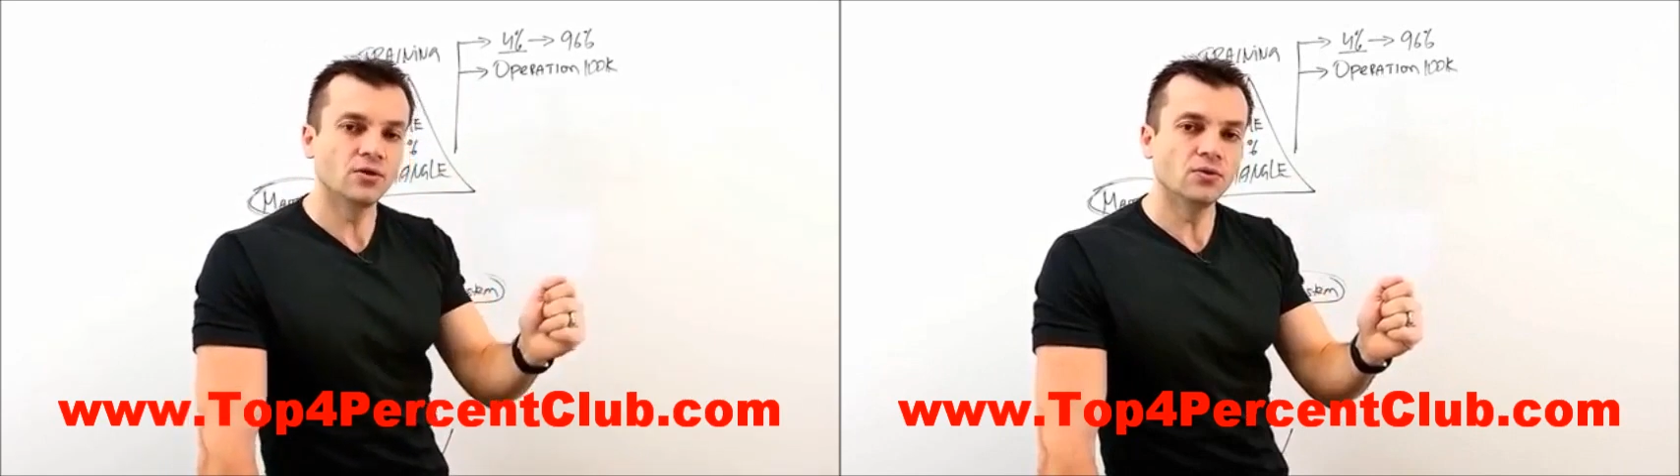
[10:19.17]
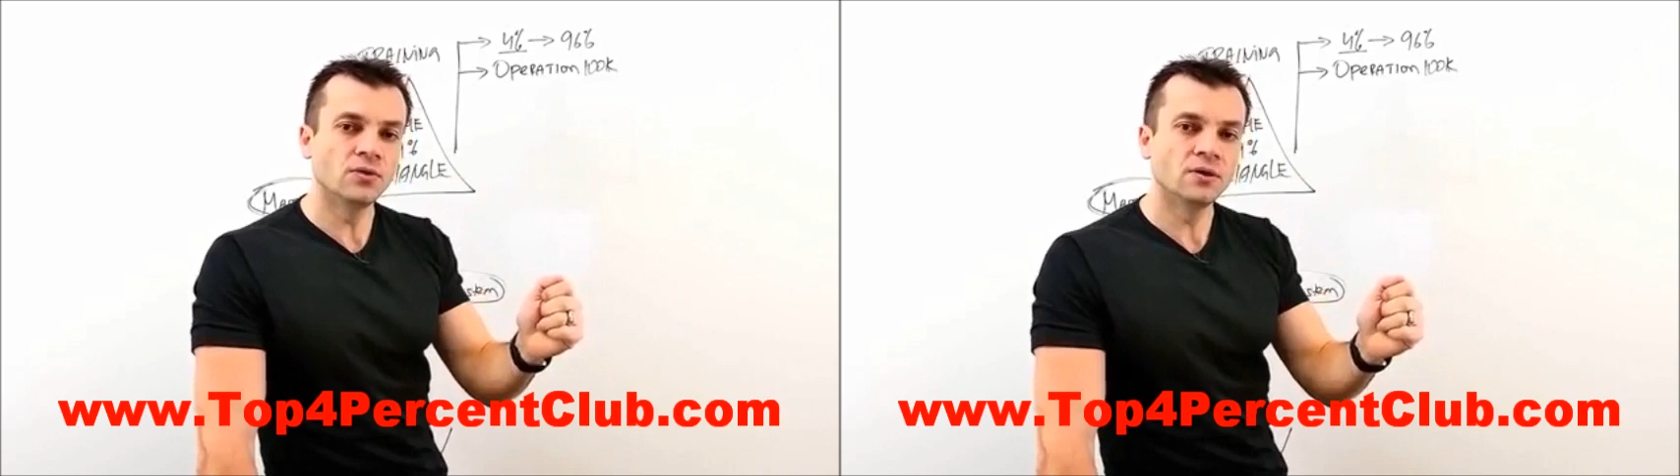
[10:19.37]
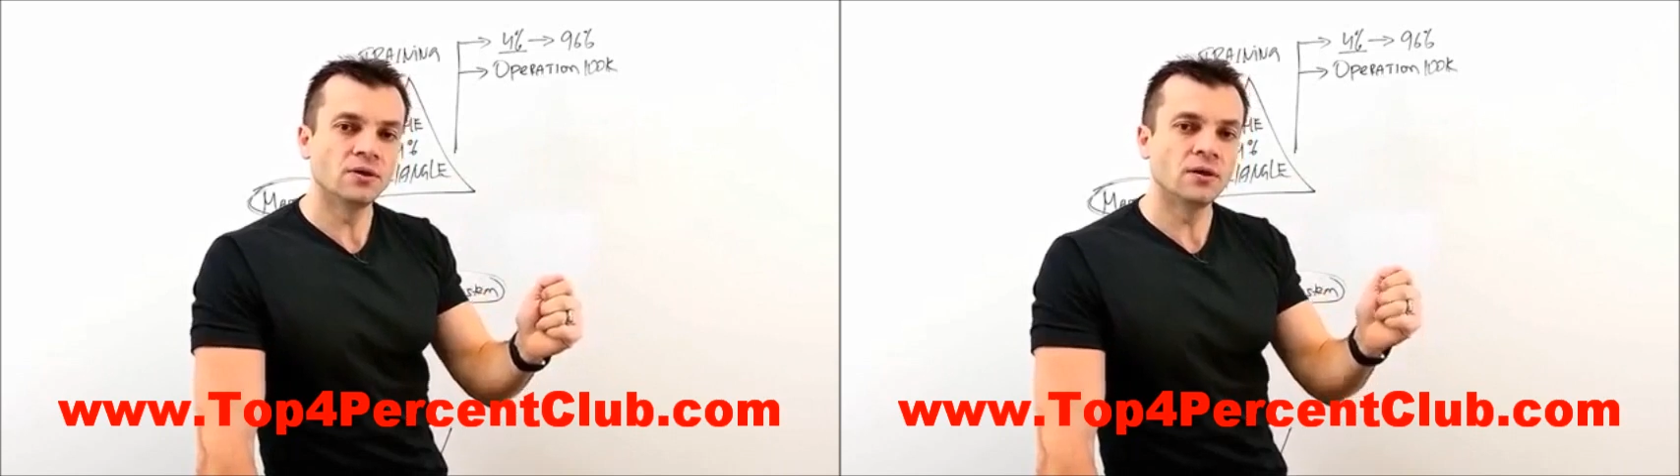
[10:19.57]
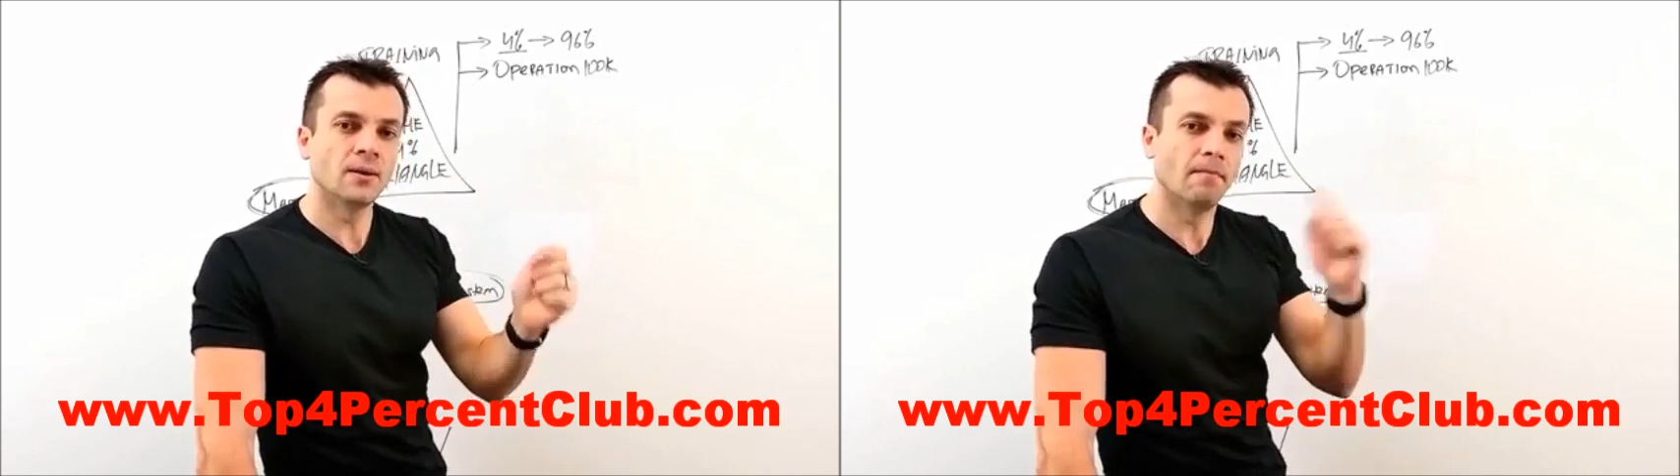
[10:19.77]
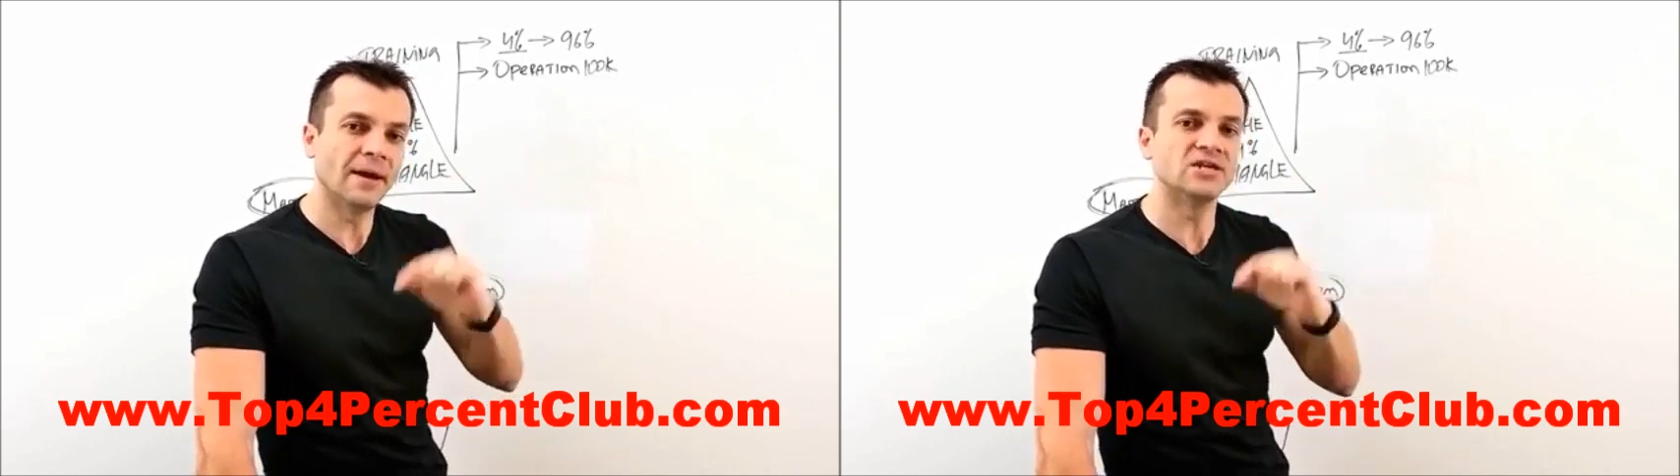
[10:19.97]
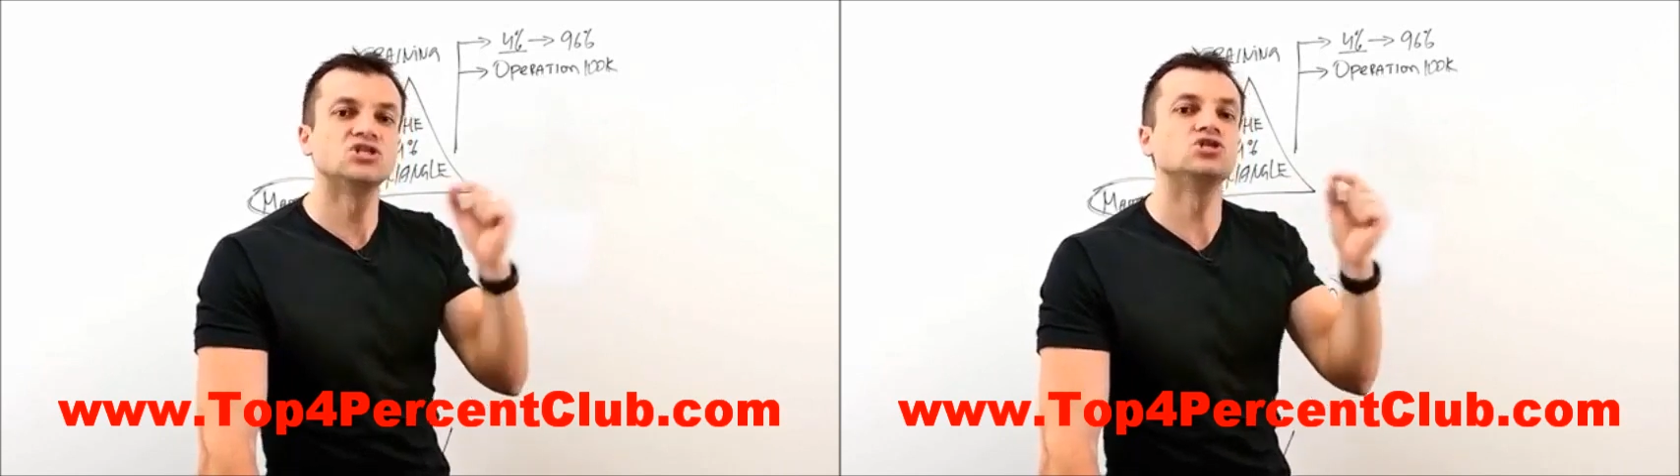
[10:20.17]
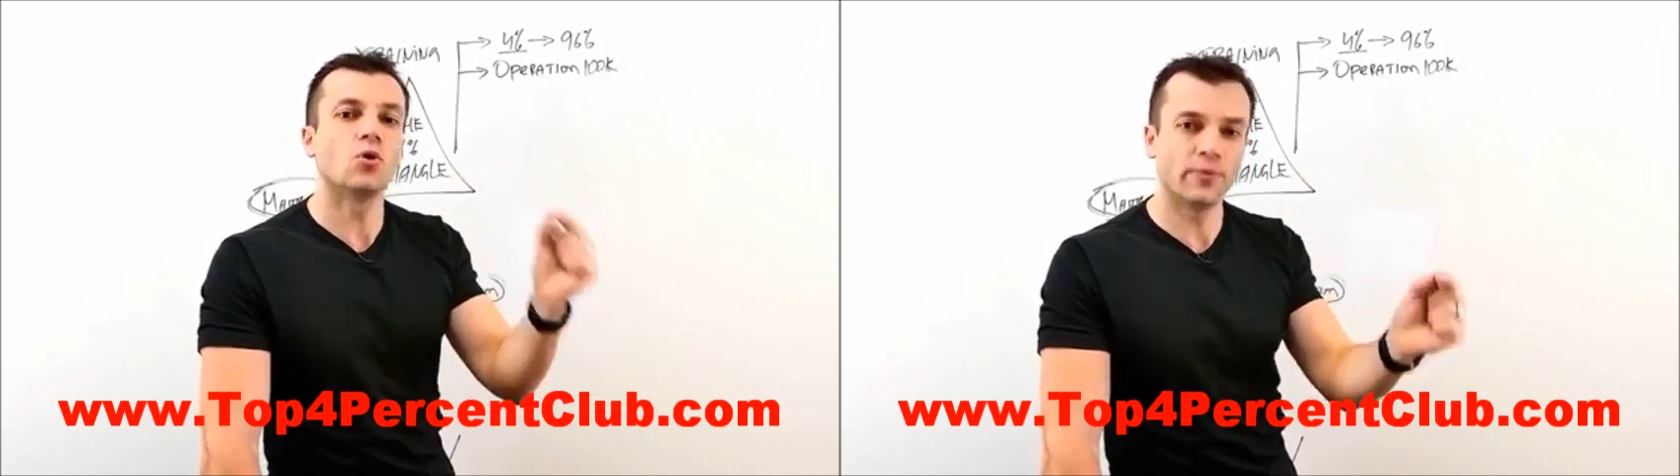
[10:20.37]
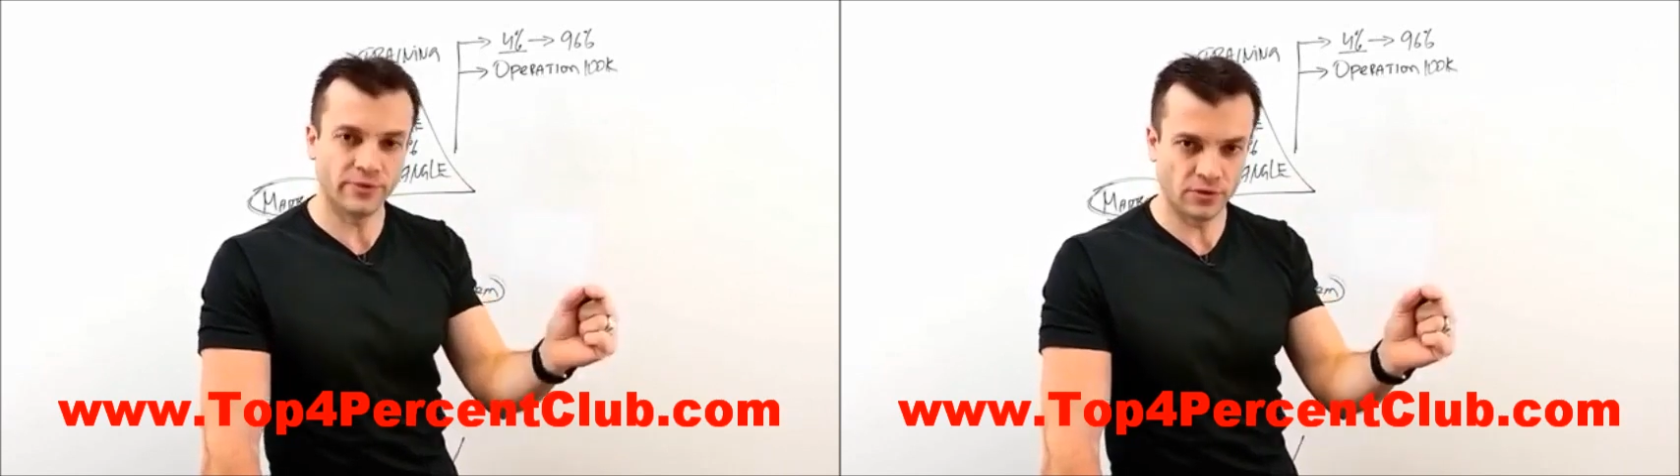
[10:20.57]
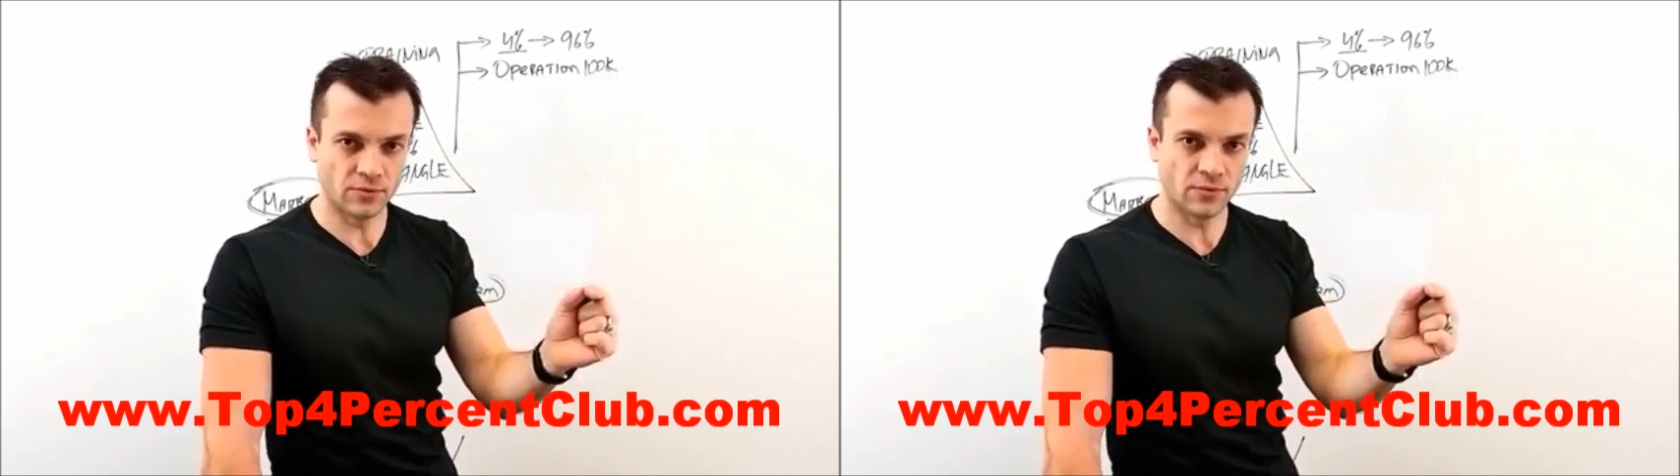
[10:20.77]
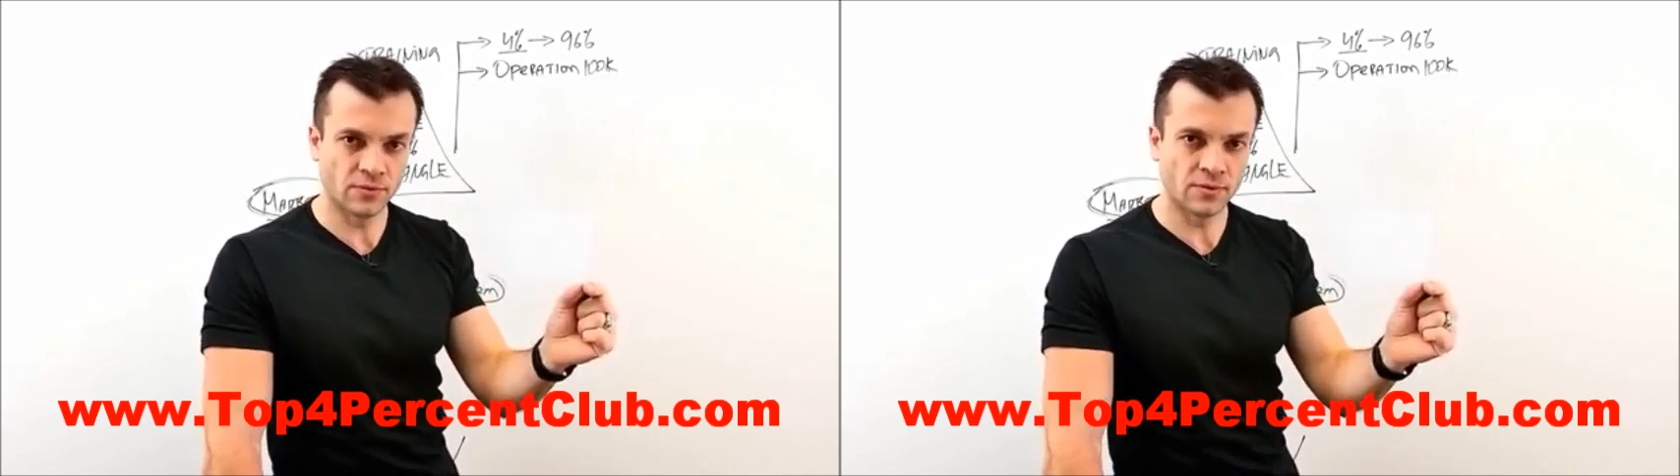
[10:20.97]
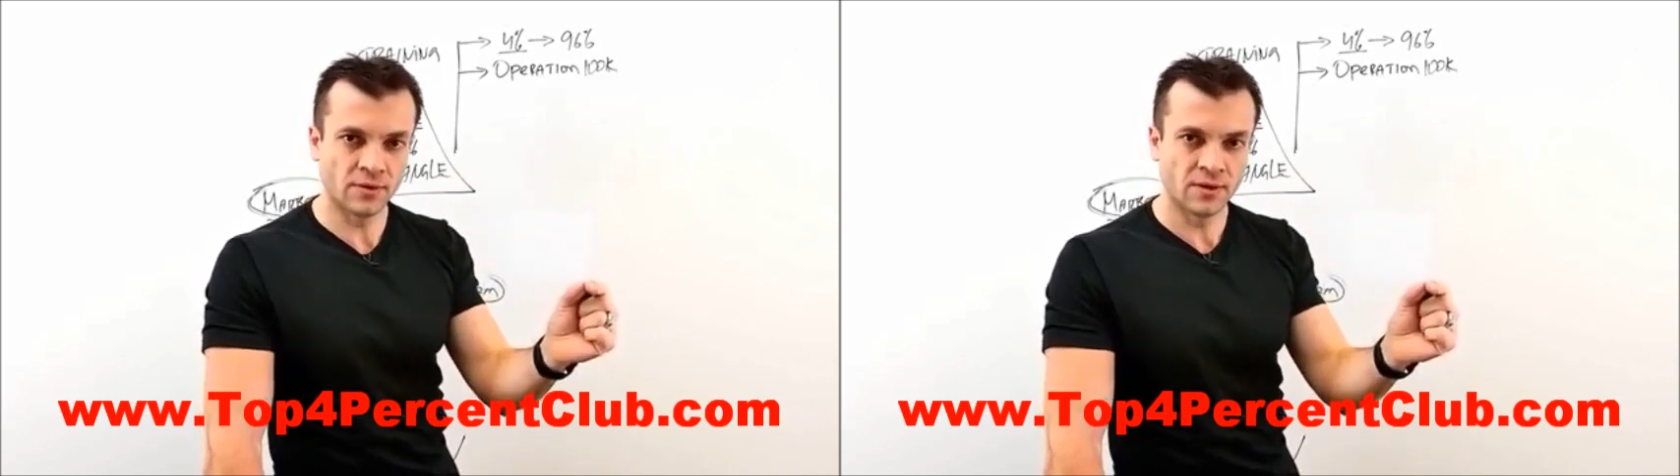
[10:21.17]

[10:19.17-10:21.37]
you by showing you